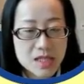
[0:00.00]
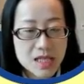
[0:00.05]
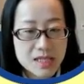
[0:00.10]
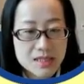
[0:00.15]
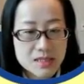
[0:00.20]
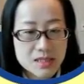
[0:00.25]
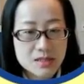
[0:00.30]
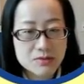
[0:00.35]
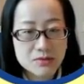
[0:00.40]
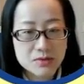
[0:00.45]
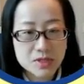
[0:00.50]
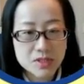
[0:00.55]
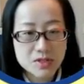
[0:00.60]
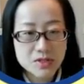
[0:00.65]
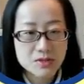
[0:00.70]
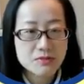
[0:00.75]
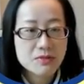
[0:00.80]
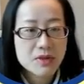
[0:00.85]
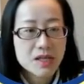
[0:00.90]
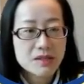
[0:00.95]
That's the
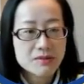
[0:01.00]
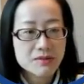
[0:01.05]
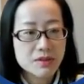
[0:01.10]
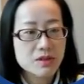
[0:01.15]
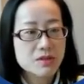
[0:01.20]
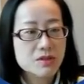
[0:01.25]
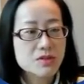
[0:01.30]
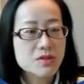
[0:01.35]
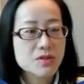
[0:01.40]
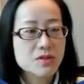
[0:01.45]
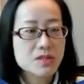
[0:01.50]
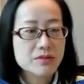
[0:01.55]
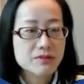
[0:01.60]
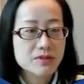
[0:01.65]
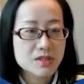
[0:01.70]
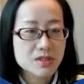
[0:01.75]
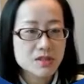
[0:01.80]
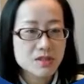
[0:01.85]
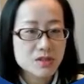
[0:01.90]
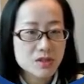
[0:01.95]
first 5 years
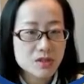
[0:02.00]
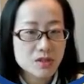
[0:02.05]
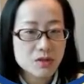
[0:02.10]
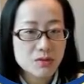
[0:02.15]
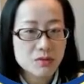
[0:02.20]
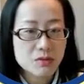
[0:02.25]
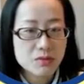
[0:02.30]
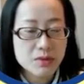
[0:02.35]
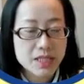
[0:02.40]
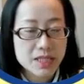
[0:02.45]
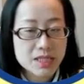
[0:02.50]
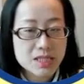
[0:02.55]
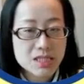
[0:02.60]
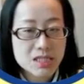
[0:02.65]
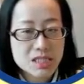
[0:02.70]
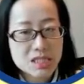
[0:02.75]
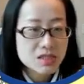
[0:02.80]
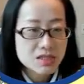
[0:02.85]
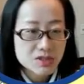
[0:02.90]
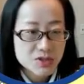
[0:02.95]
dividend growth
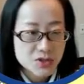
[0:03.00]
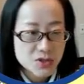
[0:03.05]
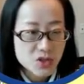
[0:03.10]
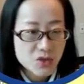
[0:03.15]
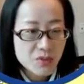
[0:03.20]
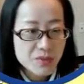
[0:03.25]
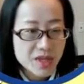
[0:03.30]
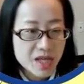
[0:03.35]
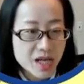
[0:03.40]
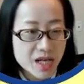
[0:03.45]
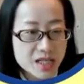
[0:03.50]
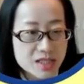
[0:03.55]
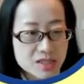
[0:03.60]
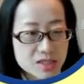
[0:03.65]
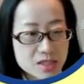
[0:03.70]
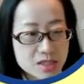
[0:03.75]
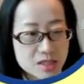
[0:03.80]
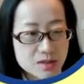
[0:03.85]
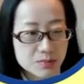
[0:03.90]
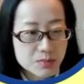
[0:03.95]
rate. Assume
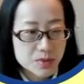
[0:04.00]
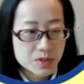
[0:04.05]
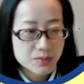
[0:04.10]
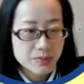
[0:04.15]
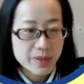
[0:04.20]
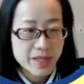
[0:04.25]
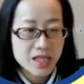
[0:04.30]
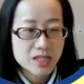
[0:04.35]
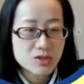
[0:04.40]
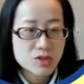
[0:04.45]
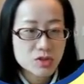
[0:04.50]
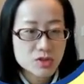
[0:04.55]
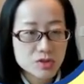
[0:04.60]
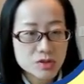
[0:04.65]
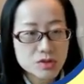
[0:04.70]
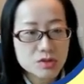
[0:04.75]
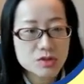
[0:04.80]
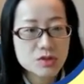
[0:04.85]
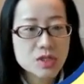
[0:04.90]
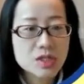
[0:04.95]
that the
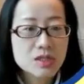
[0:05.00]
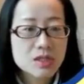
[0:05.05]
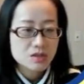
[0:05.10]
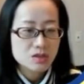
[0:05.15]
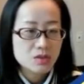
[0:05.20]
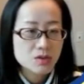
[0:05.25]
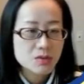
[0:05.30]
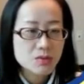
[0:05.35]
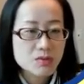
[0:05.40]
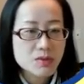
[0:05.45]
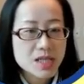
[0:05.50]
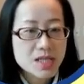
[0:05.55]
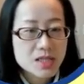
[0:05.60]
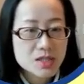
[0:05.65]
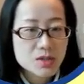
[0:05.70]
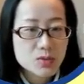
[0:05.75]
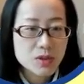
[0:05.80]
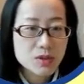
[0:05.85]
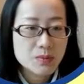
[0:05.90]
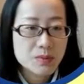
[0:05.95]
perpetual growth
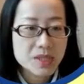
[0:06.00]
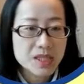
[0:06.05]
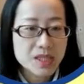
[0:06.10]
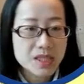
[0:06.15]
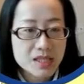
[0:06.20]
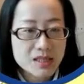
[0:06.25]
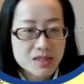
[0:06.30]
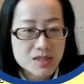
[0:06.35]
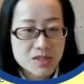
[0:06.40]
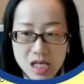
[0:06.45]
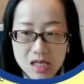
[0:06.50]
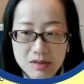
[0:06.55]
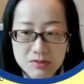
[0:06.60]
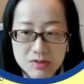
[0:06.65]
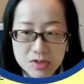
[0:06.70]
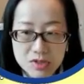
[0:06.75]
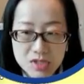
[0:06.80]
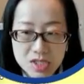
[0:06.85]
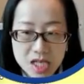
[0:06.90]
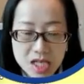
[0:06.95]
rate will begin
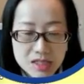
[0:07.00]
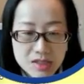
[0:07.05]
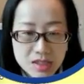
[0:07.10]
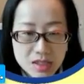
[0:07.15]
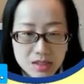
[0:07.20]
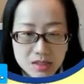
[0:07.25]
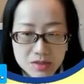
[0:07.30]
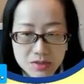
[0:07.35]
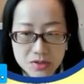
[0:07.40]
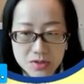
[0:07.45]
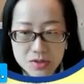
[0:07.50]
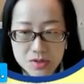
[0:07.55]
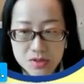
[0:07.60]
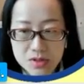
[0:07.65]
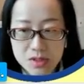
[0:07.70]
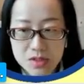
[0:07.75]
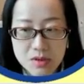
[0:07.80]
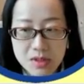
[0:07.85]
after 10 years.